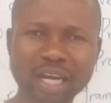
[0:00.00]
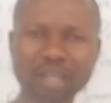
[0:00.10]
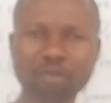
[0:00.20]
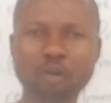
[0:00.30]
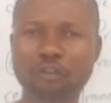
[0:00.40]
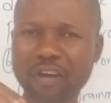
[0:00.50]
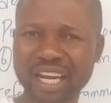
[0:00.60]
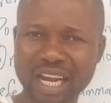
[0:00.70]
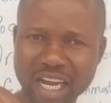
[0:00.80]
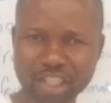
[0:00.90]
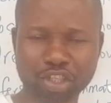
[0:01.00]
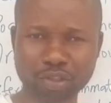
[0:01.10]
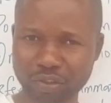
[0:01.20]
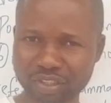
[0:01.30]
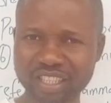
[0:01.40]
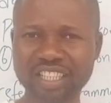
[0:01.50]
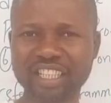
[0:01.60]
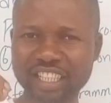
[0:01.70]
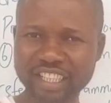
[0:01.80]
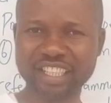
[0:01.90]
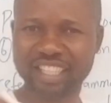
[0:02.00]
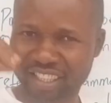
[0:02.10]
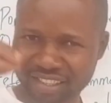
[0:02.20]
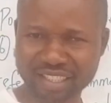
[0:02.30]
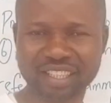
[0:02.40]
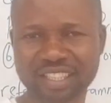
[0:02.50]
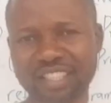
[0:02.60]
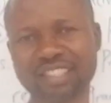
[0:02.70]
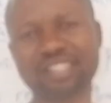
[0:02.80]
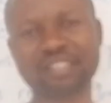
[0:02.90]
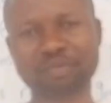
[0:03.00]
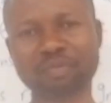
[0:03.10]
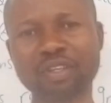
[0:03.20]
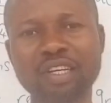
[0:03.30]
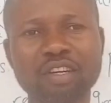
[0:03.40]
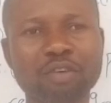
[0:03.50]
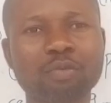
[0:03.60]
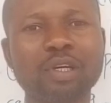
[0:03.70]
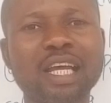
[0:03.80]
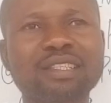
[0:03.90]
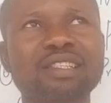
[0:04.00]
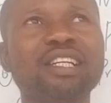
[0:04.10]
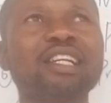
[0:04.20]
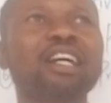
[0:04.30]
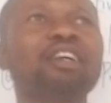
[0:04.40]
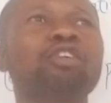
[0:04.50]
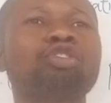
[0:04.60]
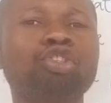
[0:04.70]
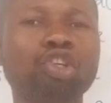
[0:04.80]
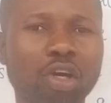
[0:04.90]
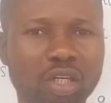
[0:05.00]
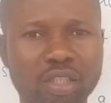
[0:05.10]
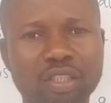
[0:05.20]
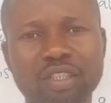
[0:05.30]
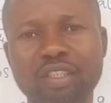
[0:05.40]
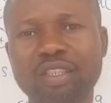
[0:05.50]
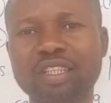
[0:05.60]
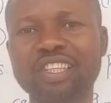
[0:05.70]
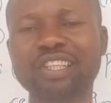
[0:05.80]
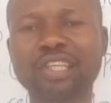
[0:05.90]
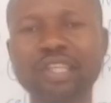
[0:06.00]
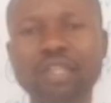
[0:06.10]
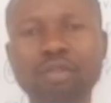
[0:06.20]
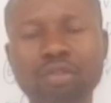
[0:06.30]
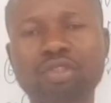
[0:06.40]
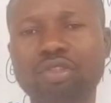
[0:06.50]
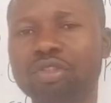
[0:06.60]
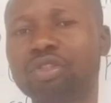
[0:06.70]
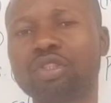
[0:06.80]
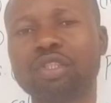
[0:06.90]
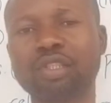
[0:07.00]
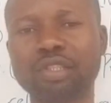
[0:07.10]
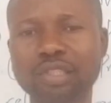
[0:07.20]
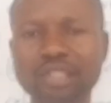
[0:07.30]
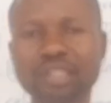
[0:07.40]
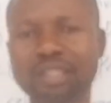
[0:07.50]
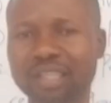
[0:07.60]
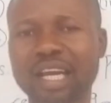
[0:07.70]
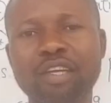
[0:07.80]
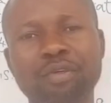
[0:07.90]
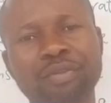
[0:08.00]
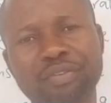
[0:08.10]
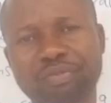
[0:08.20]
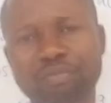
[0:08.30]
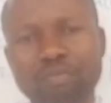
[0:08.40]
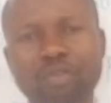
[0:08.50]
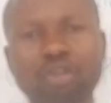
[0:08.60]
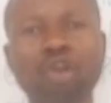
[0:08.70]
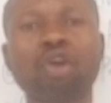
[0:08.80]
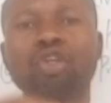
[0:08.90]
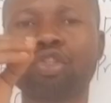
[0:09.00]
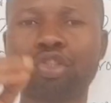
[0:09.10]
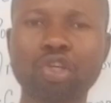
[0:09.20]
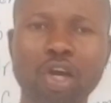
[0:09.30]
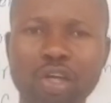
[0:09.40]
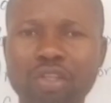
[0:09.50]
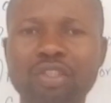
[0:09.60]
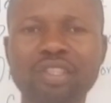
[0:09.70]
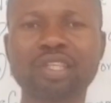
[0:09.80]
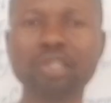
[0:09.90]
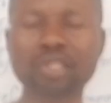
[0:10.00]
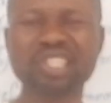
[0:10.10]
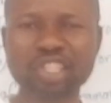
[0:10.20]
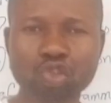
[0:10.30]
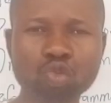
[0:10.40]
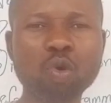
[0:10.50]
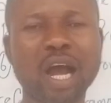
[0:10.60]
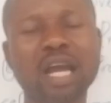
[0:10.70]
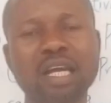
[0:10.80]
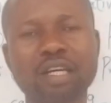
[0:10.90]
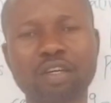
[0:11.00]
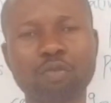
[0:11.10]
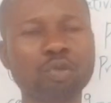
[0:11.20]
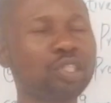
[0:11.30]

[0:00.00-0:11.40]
of an action in a sentence. Let's say now, John killed the lion. John is the doer, which